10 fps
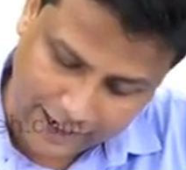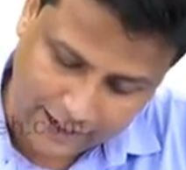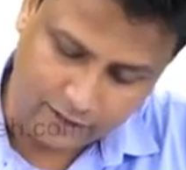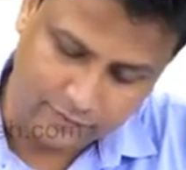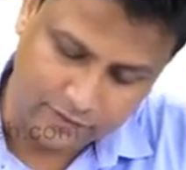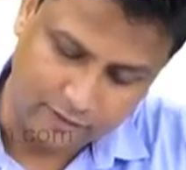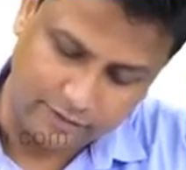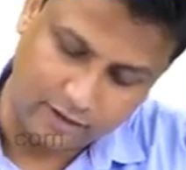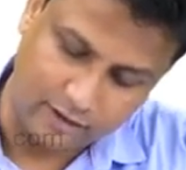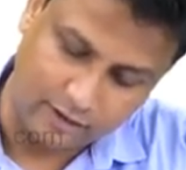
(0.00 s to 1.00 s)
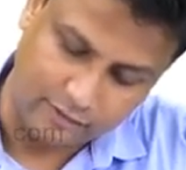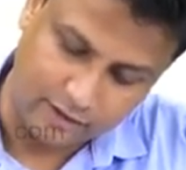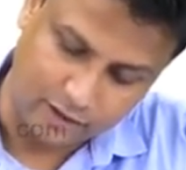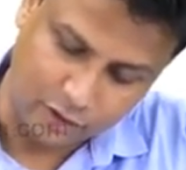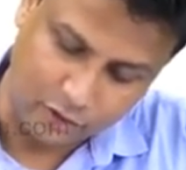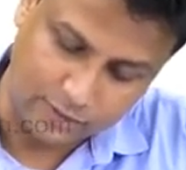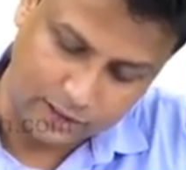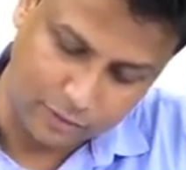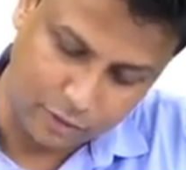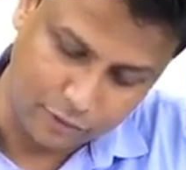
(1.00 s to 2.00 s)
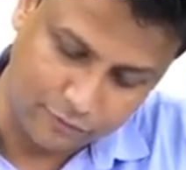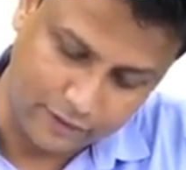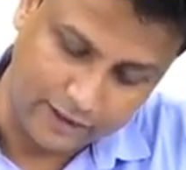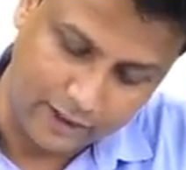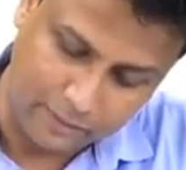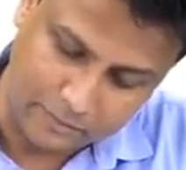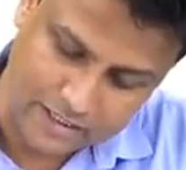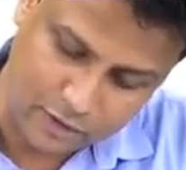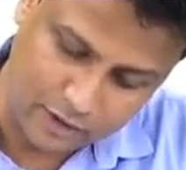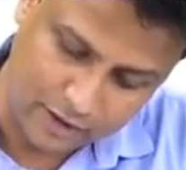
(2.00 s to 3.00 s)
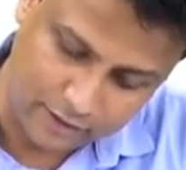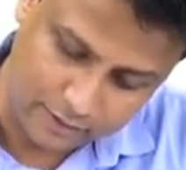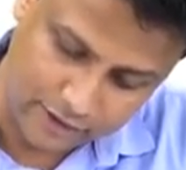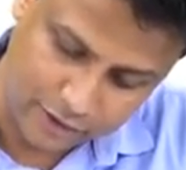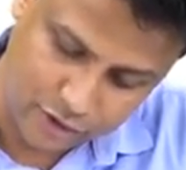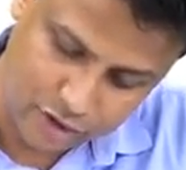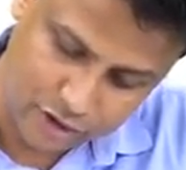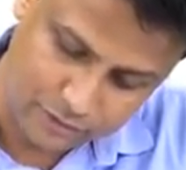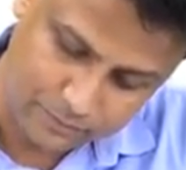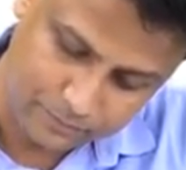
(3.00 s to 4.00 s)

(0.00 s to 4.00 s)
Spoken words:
and inferior vena cava, you will be able to find a muscular ridge